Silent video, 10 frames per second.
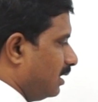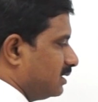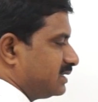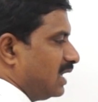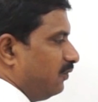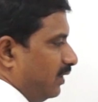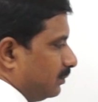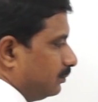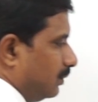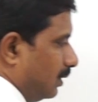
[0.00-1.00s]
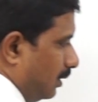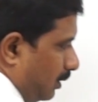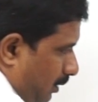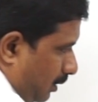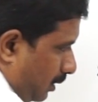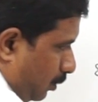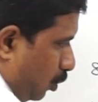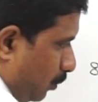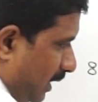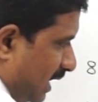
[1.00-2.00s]
Sulfur,
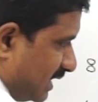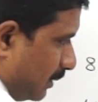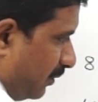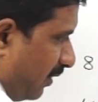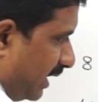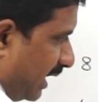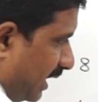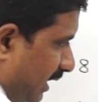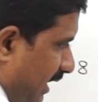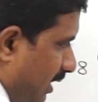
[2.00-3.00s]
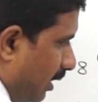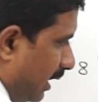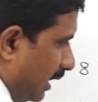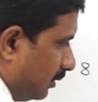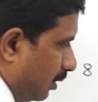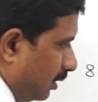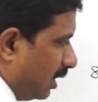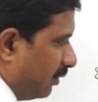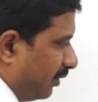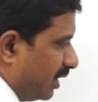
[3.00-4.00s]
noble gas element we are taking neon electronic
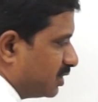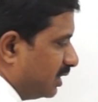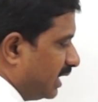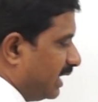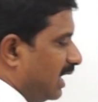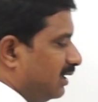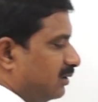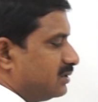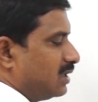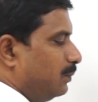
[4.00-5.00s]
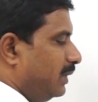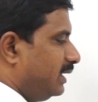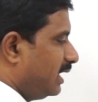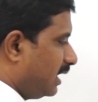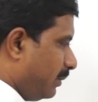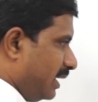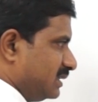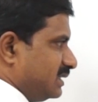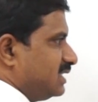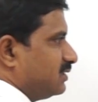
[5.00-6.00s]
configuration, 10 electrons completed, remaining
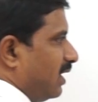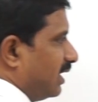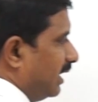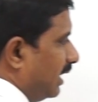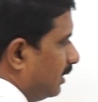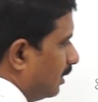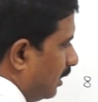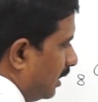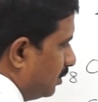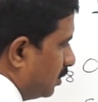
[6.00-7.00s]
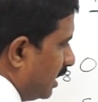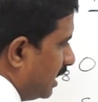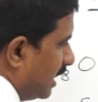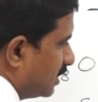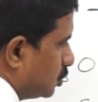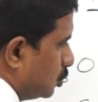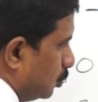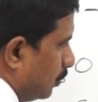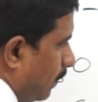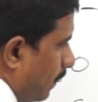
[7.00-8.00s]
6 we are adding.
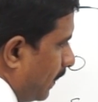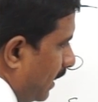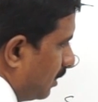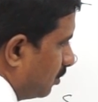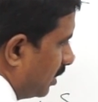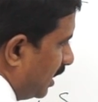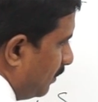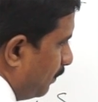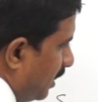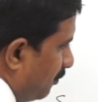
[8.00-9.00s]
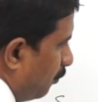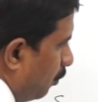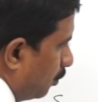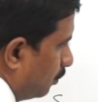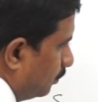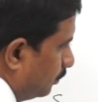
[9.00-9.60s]
3s2, 3p4.